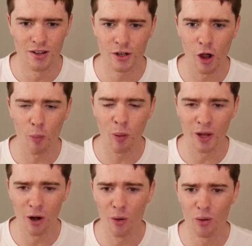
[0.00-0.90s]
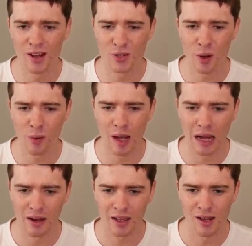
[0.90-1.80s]
Indigo Plateau, that's where we
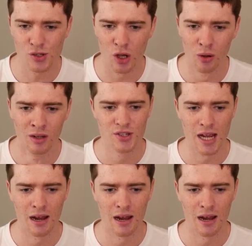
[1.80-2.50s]
are. Okay, so this is